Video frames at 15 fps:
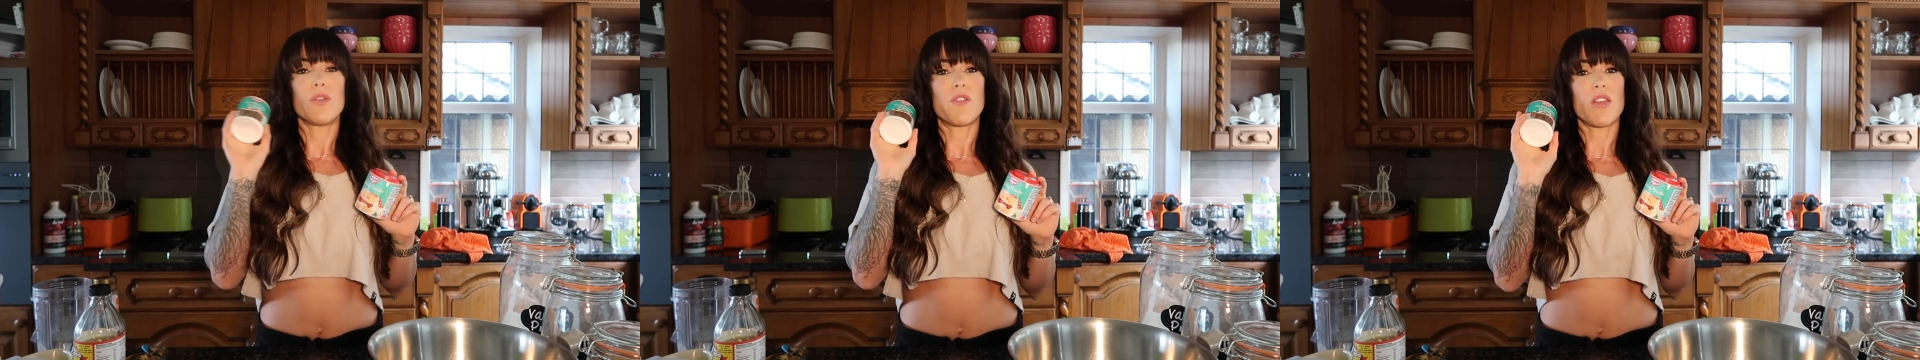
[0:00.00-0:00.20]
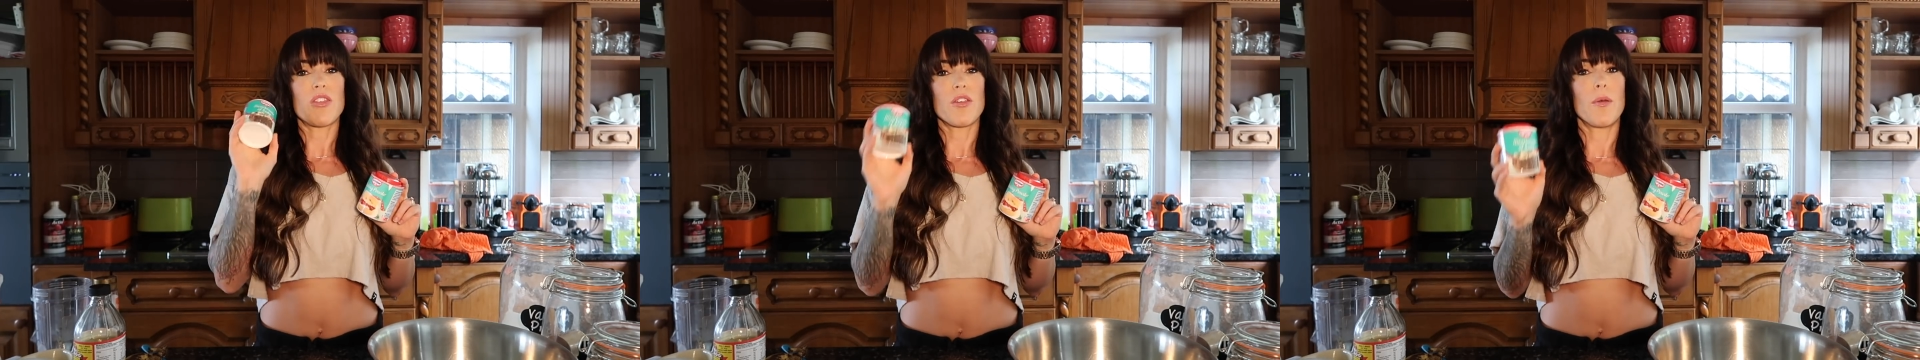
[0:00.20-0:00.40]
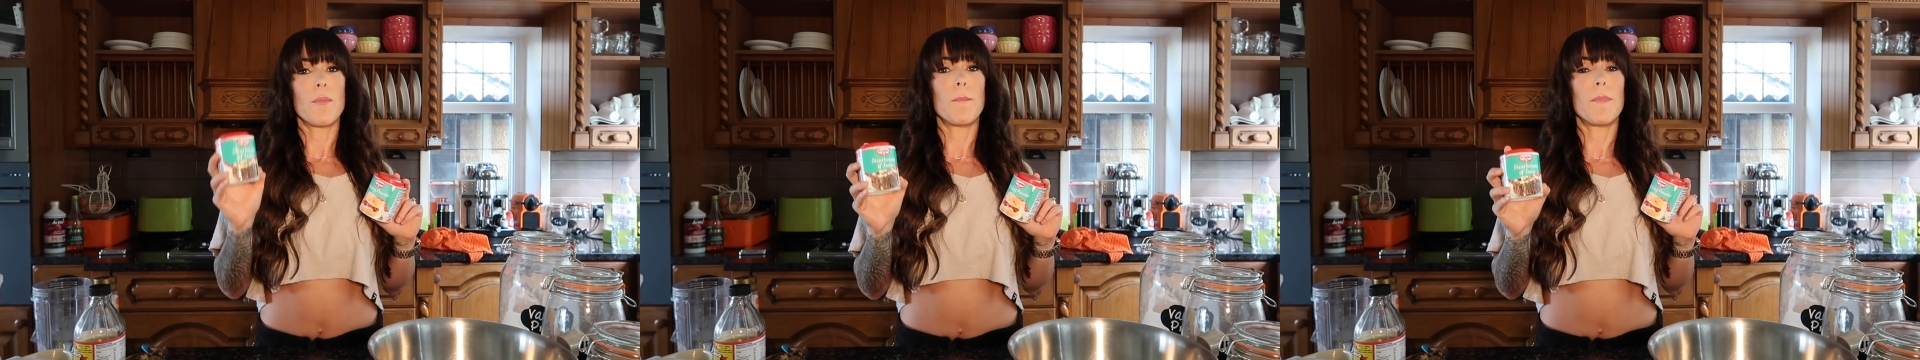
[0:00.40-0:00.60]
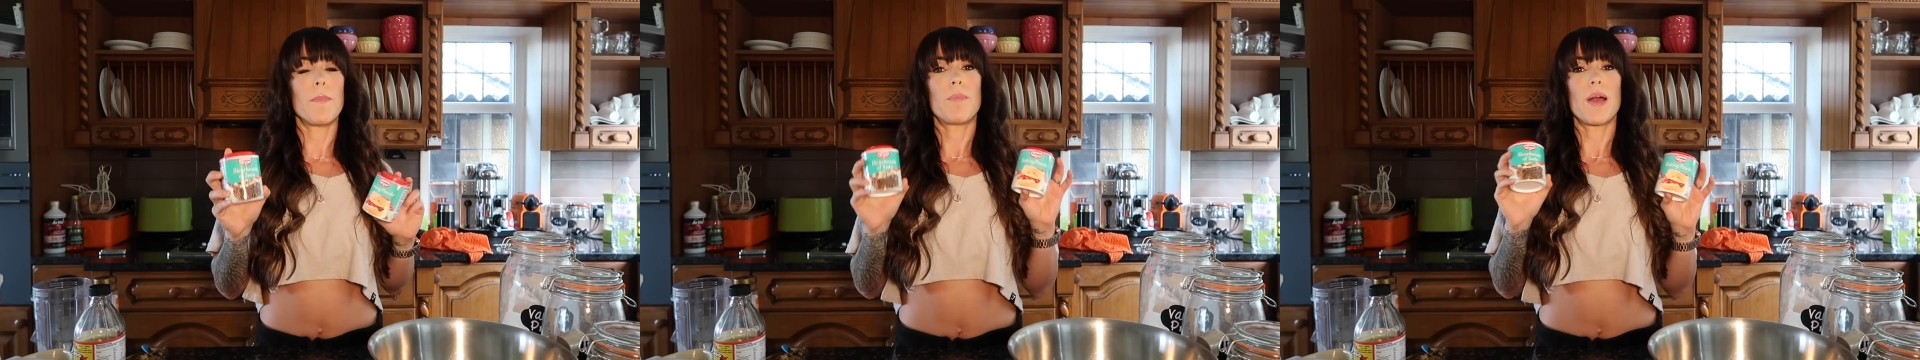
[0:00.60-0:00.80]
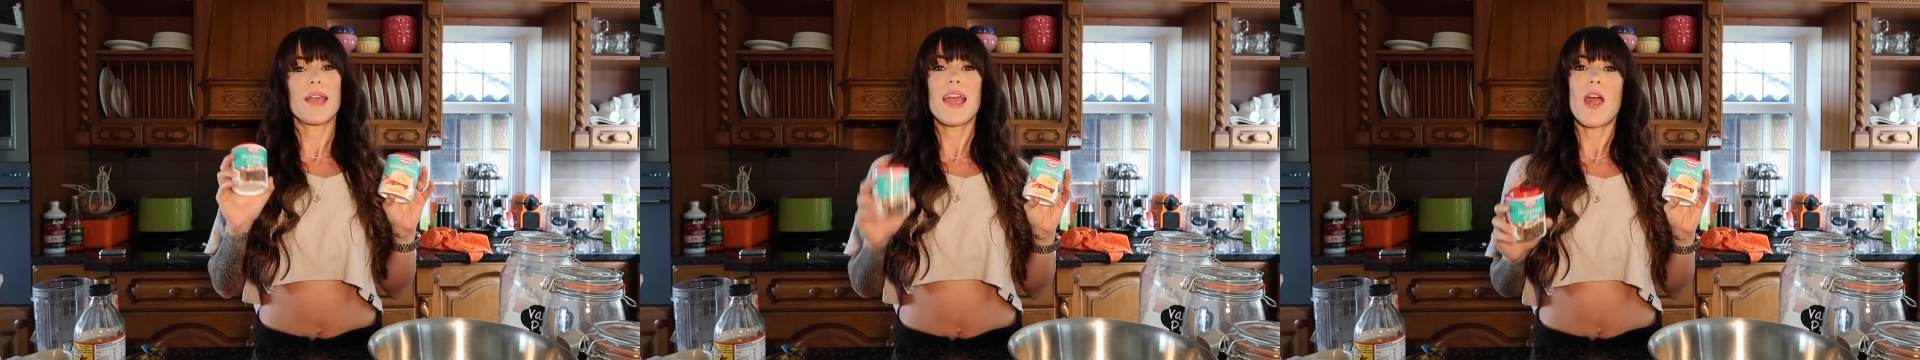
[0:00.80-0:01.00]
You've got some
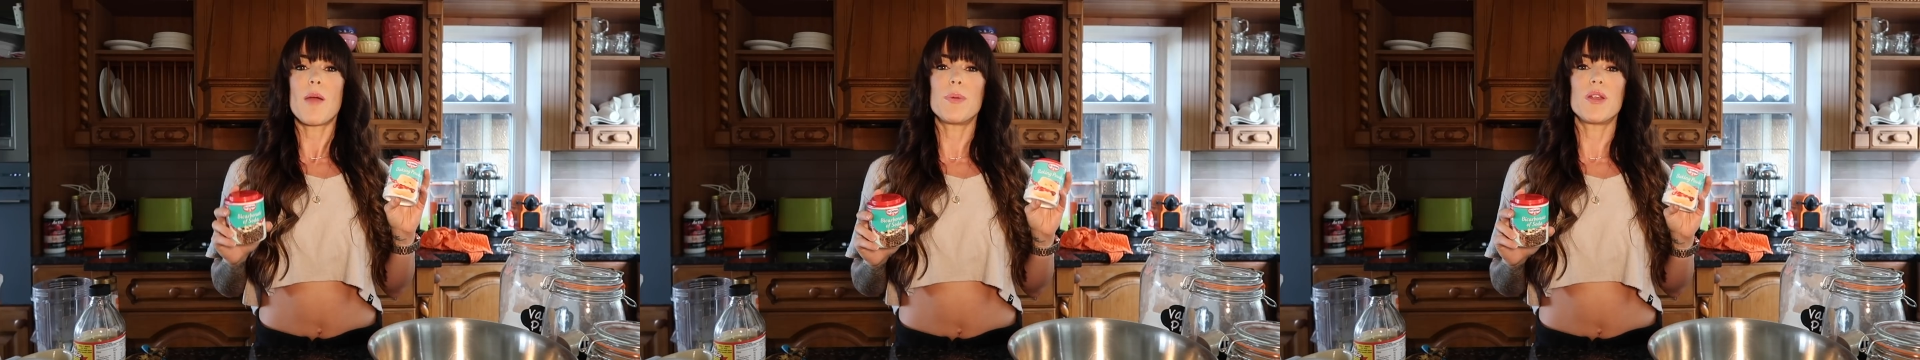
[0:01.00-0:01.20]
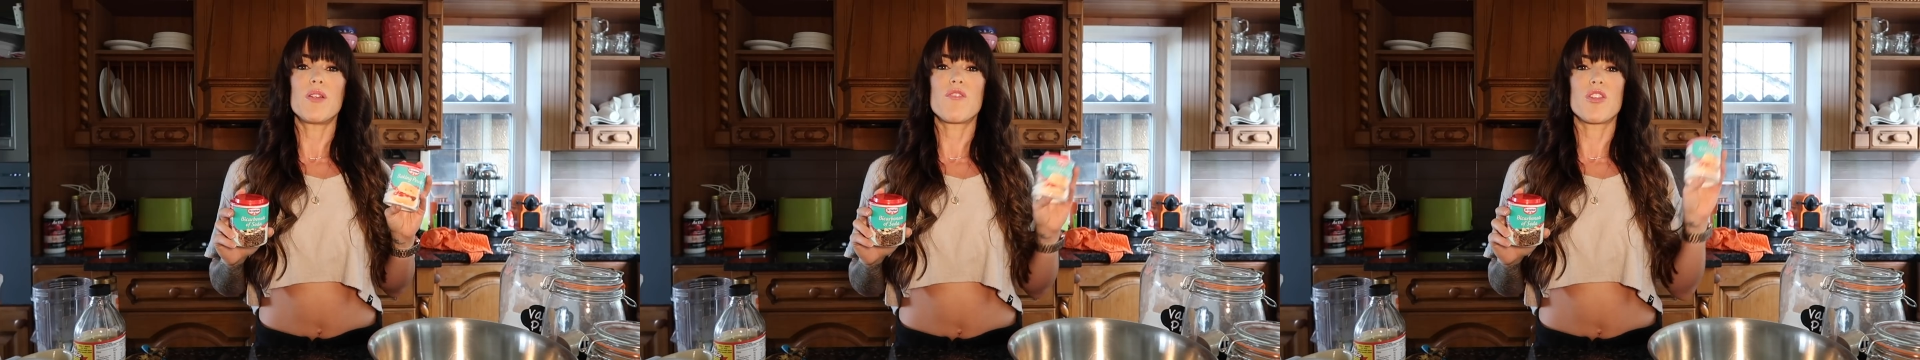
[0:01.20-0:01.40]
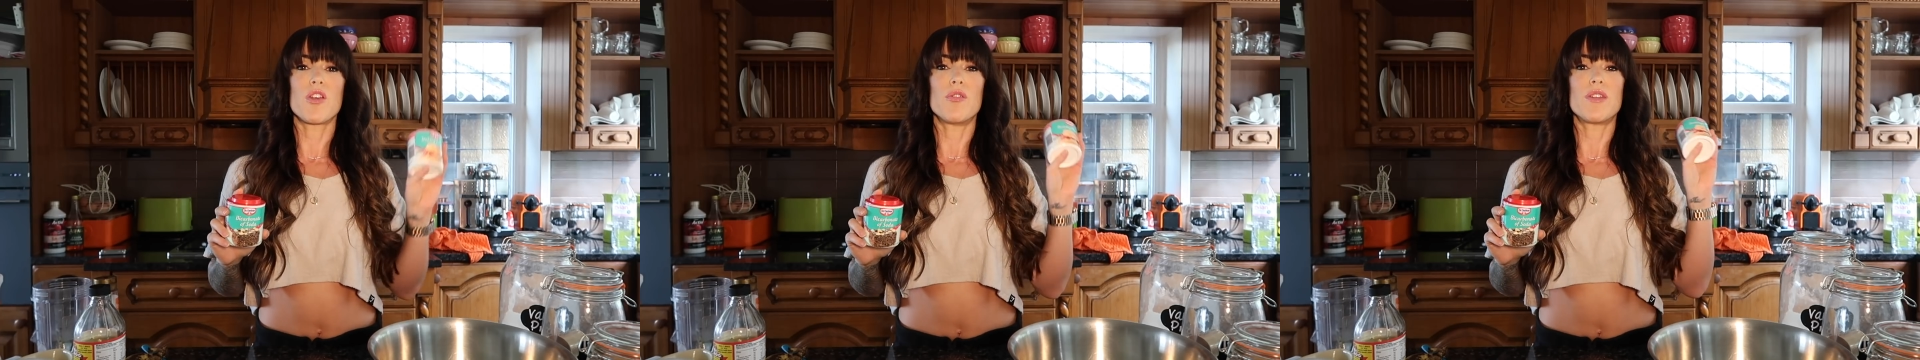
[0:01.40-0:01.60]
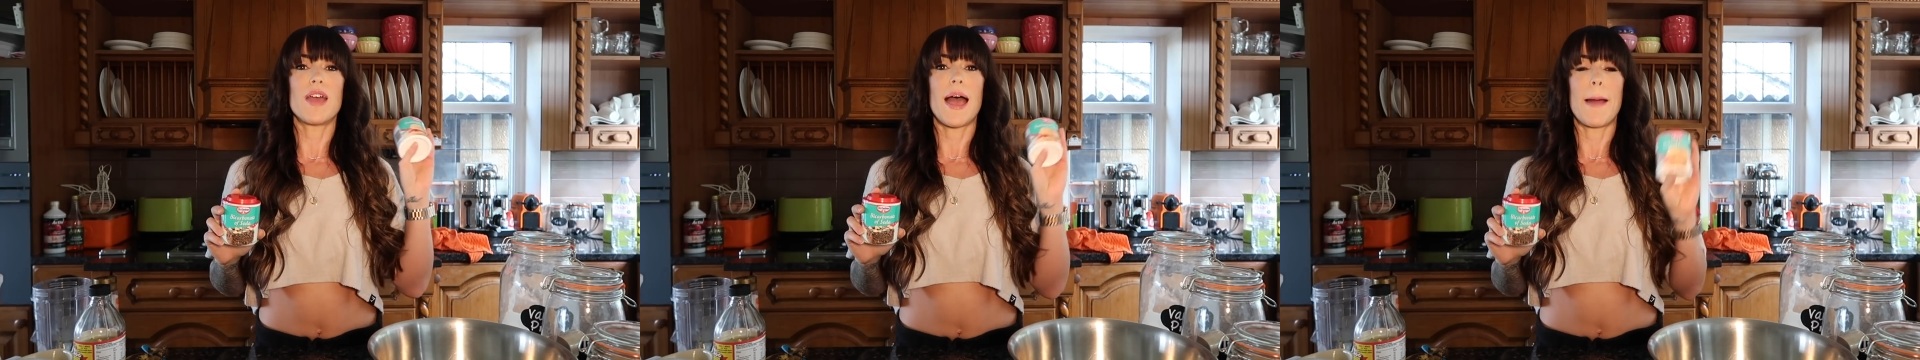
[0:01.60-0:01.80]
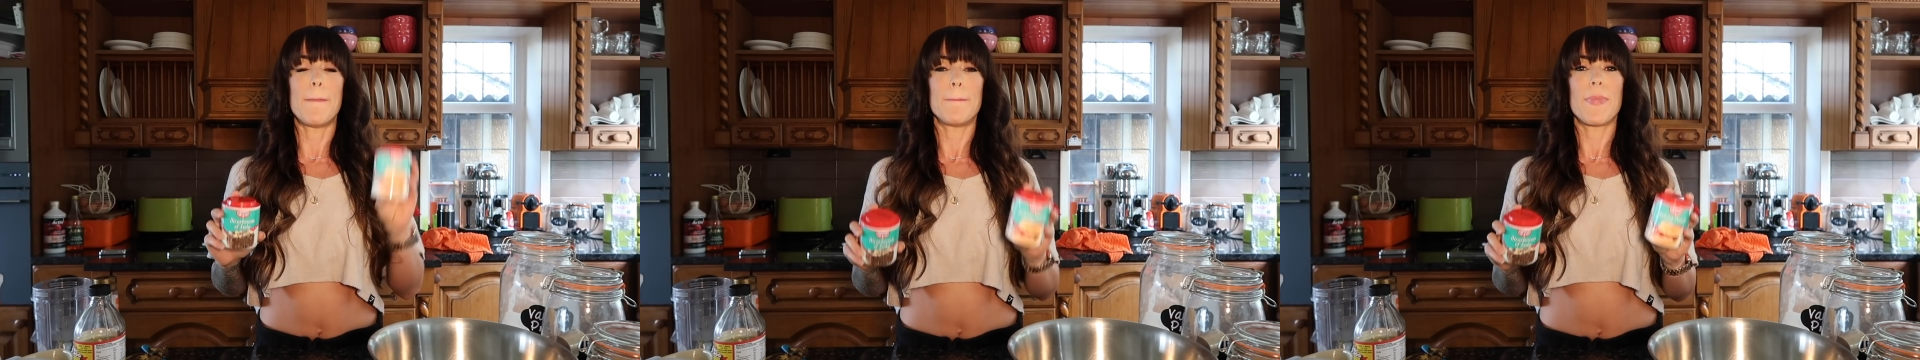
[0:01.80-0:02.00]
bicarbonate of soda
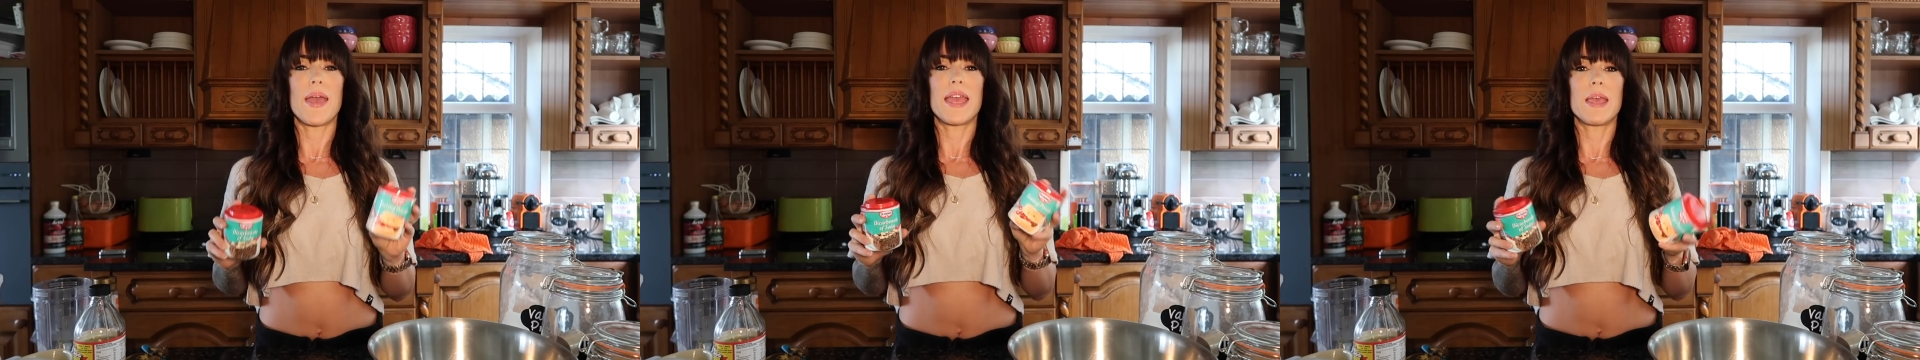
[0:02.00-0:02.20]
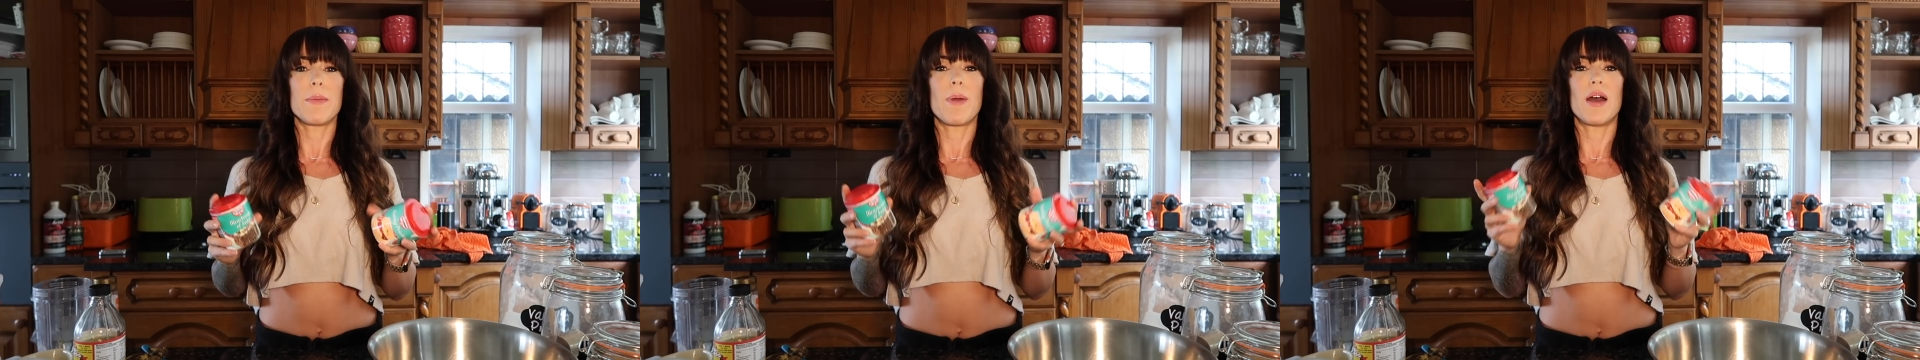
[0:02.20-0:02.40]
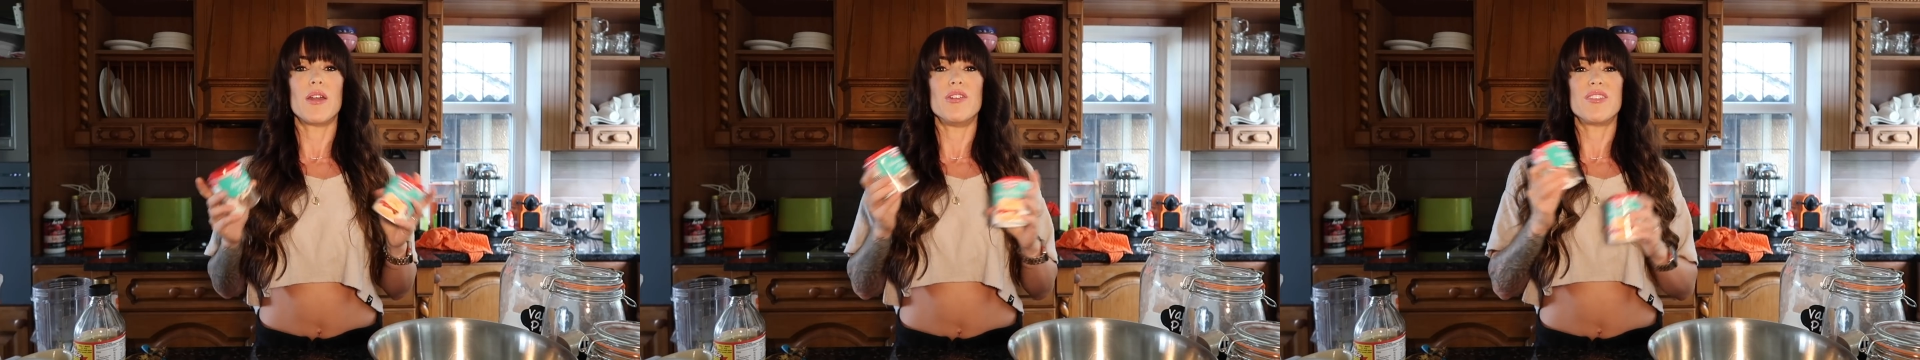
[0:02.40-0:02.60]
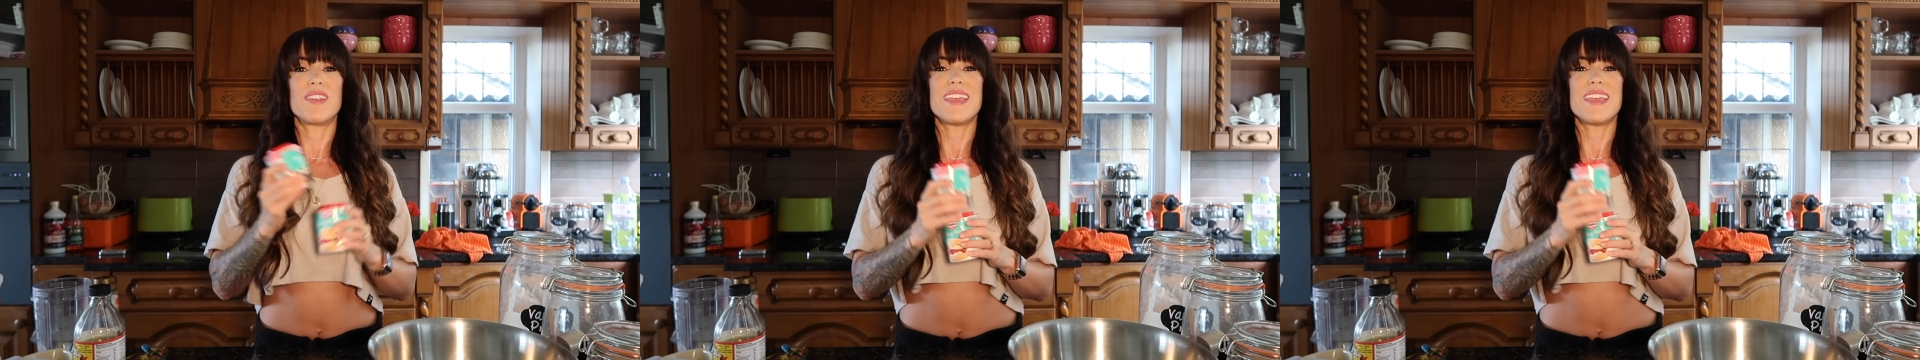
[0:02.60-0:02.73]
and baking powder.